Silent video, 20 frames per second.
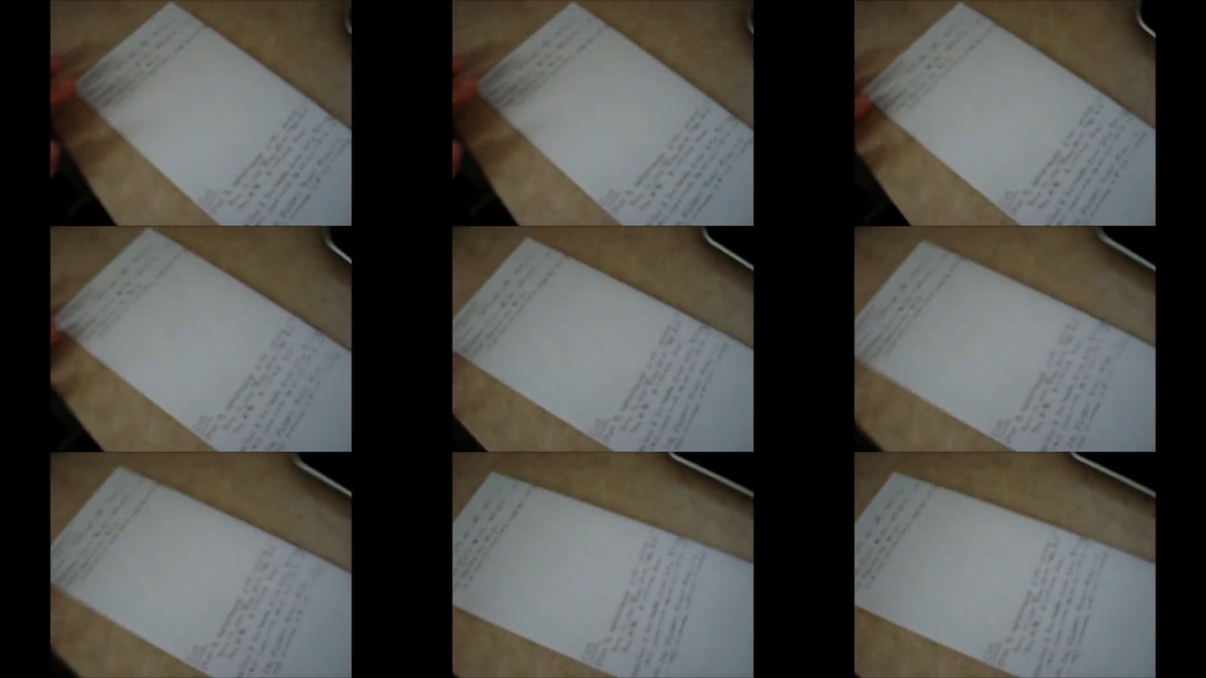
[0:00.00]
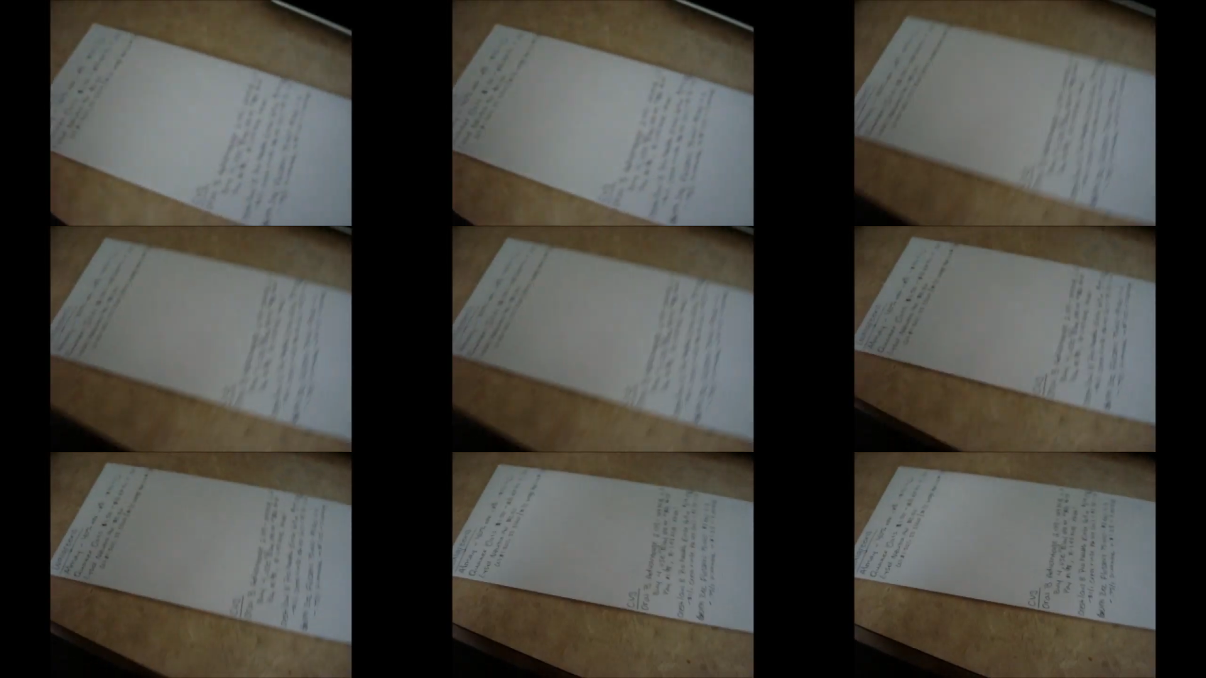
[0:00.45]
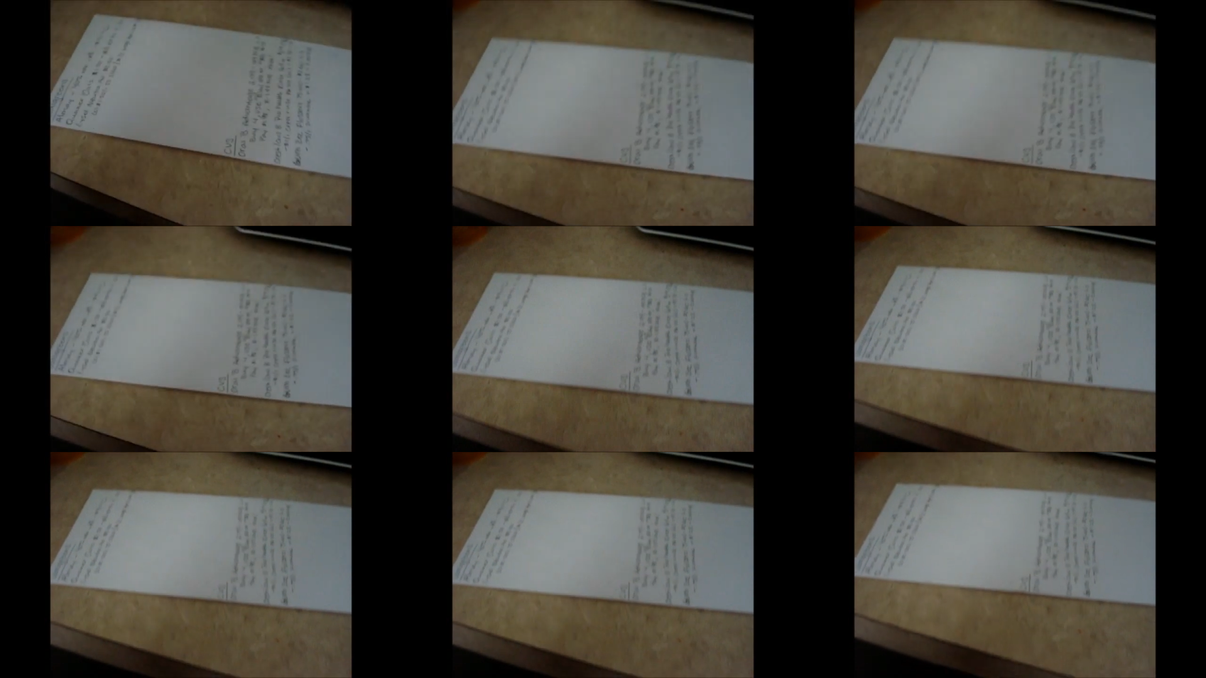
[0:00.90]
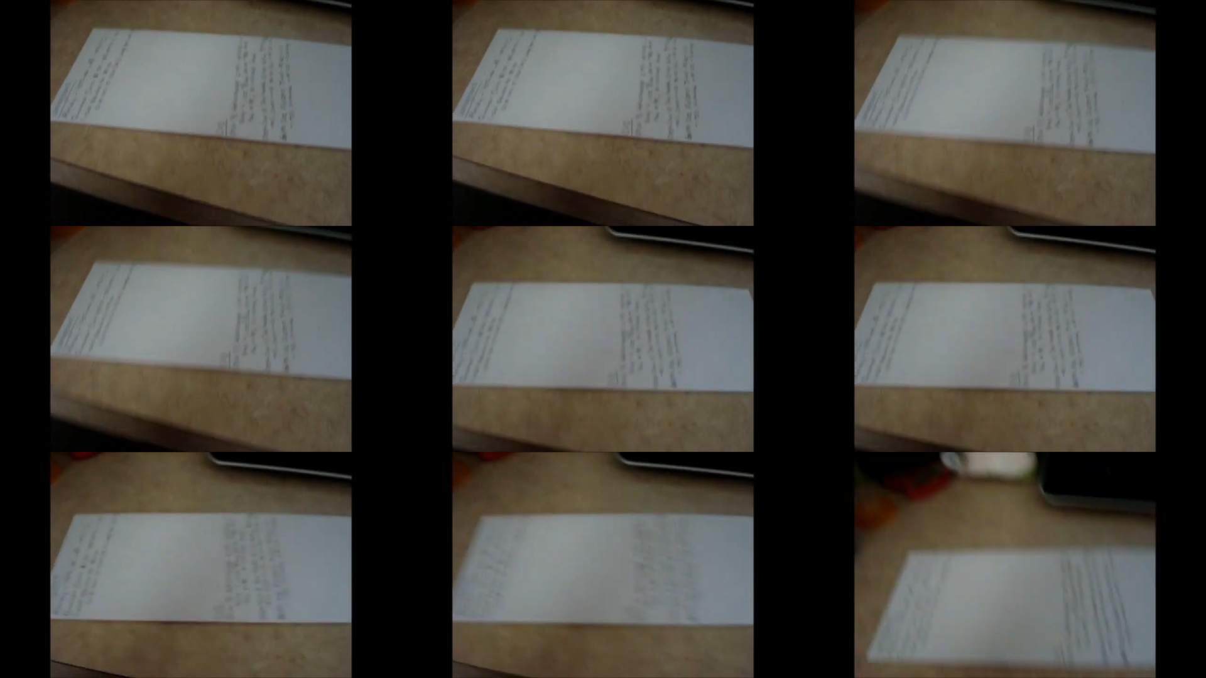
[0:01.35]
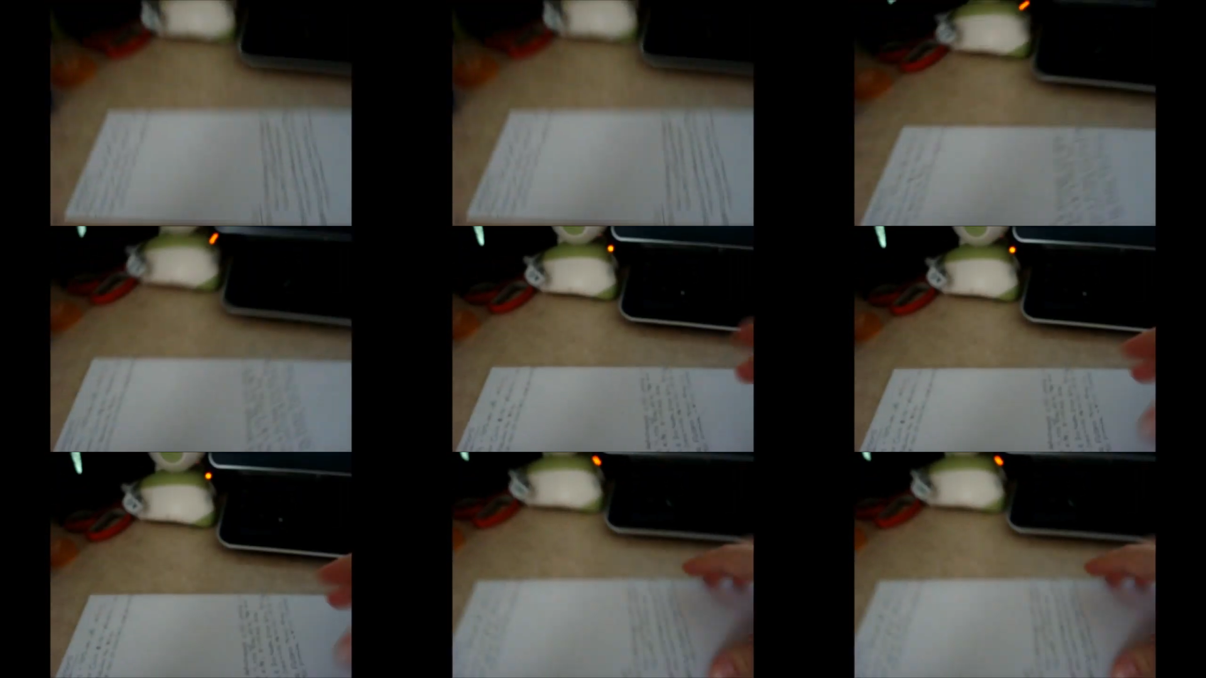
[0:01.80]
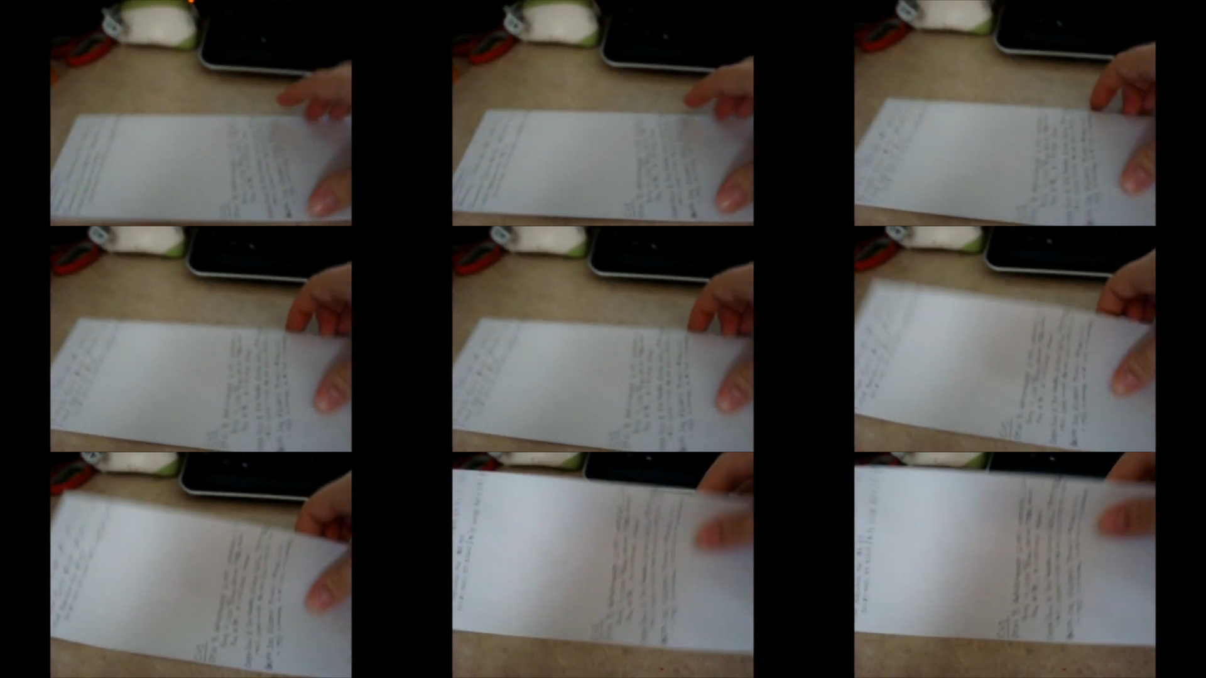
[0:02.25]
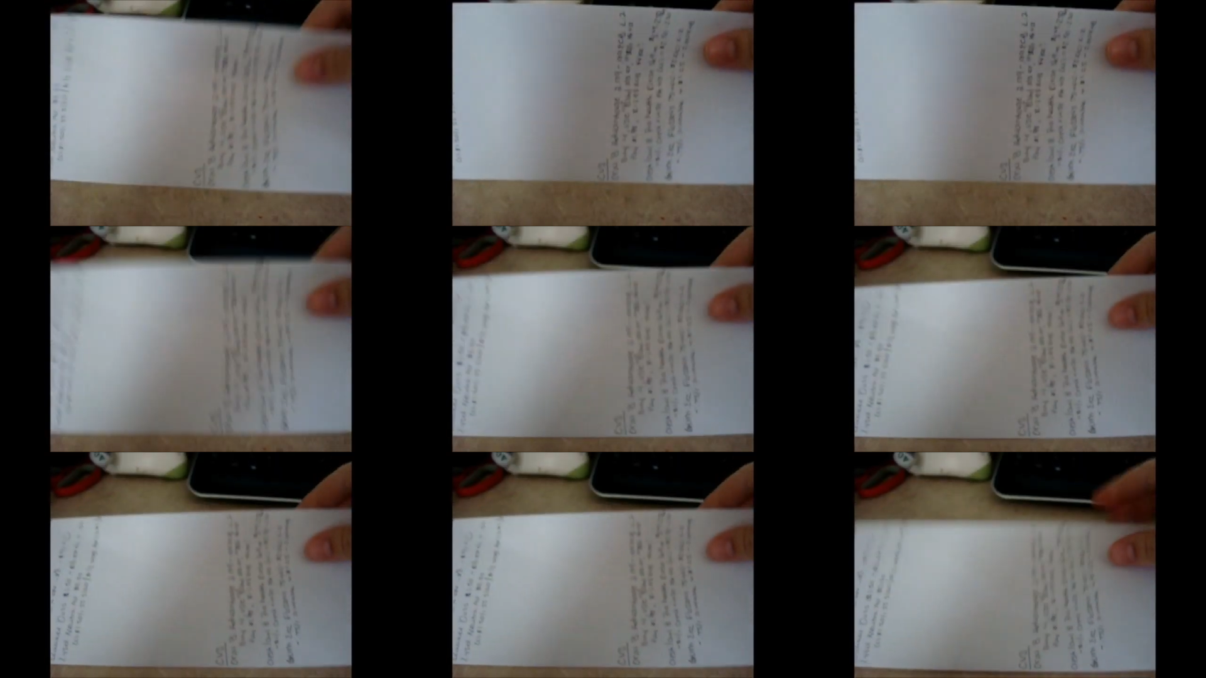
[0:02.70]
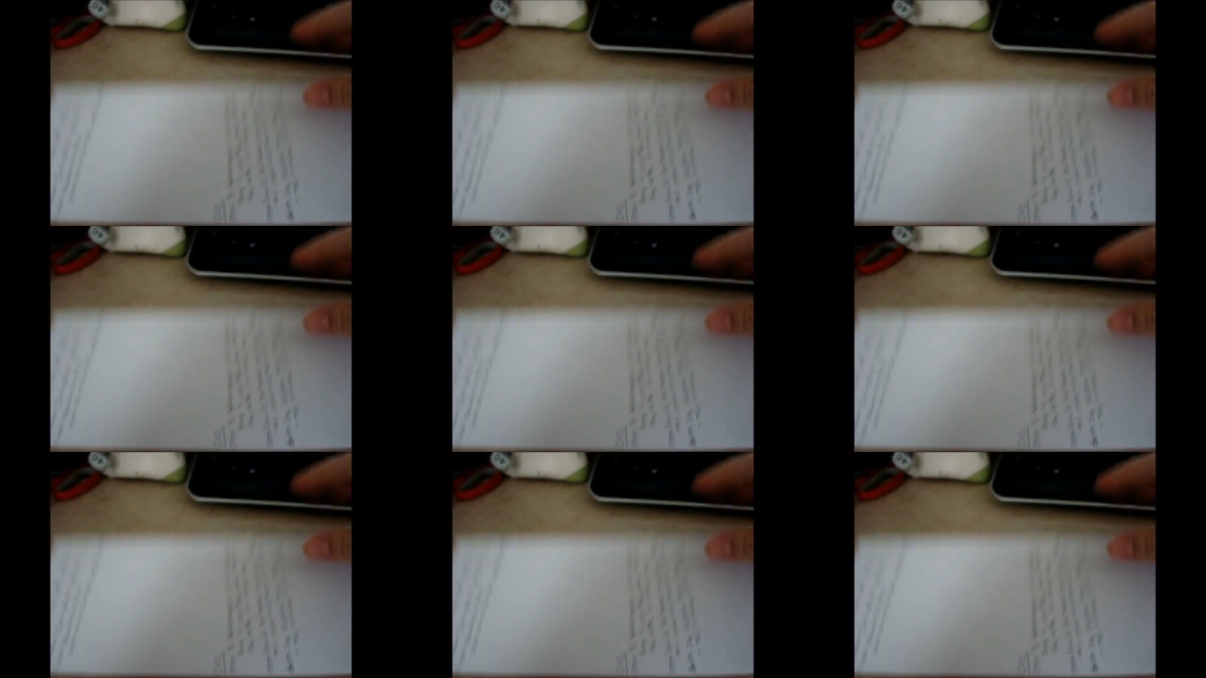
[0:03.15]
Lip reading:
No face is visible, so there are no lips to read.